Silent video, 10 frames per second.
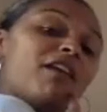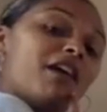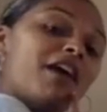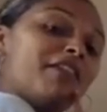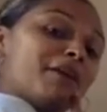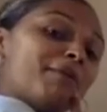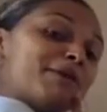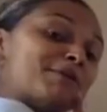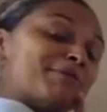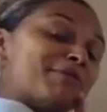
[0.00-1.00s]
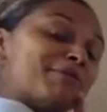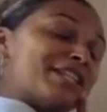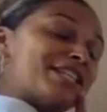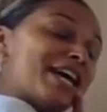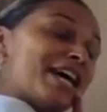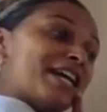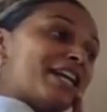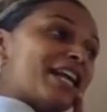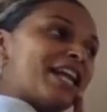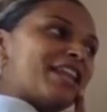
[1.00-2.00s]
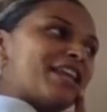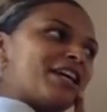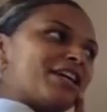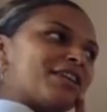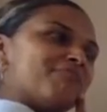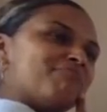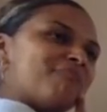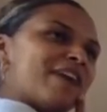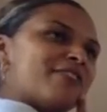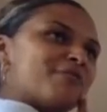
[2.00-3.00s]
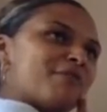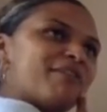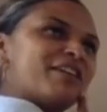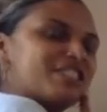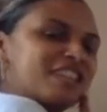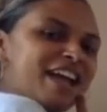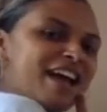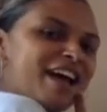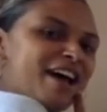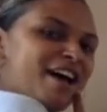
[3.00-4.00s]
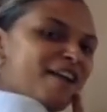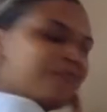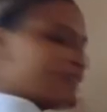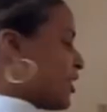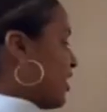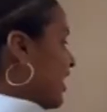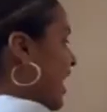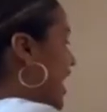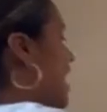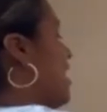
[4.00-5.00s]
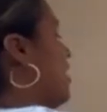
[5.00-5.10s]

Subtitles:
I think my swamp fairy has a head, and I think my swamp fairy is going to have curly hair.